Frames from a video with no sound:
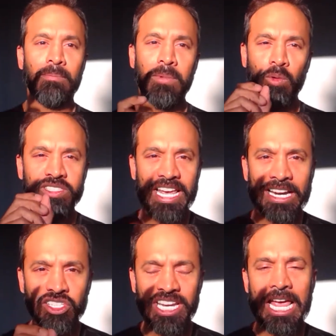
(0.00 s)
But what's
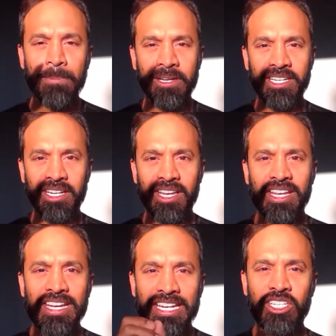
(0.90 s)
actually happening
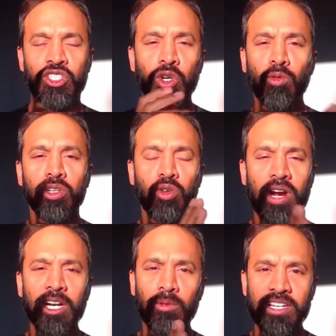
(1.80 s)
is you're
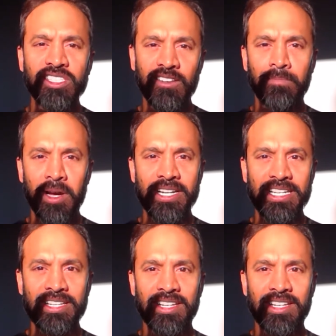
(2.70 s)
trying to raise enough money